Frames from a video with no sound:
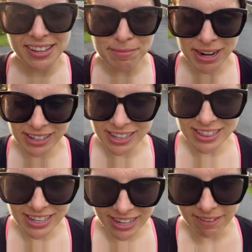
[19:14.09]
Better late
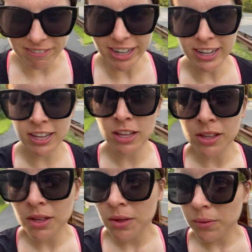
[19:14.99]
than never.
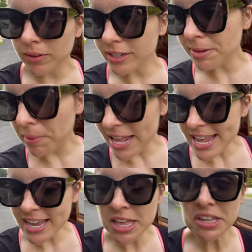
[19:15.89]
We're
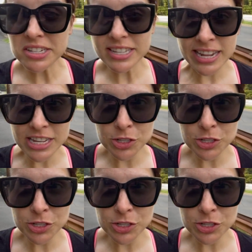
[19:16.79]
debating today's